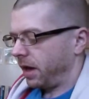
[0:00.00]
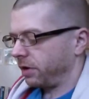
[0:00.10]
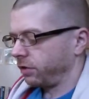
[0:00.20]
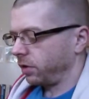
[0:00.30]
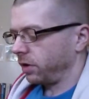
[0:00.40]

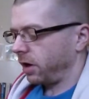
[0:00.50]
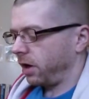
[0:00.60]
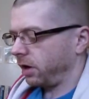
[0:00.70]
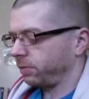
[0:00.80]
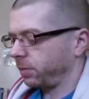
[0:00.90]
As through the
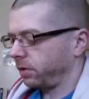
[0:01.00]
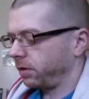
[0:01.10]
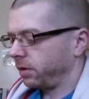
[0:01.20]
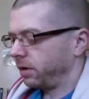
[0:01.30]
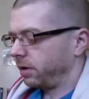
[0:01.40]

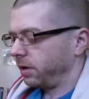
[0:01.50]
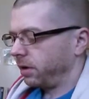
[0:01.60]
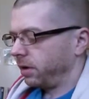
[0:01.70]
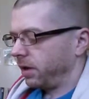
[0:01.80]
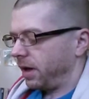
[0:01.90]
gospel
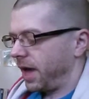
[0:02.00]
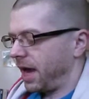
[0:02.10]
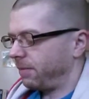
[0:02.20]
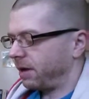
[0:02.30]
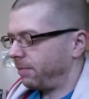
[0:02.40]

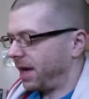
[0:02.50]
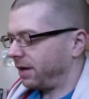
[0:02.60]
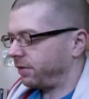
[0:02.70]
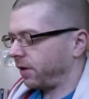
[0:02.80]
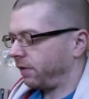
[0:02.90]
aimed at
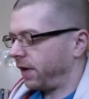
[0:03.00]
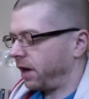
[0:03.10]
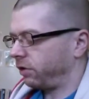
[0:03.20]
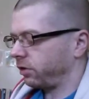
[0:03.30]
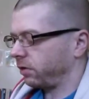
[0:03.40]
men's
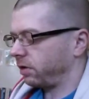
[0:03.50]
salvation,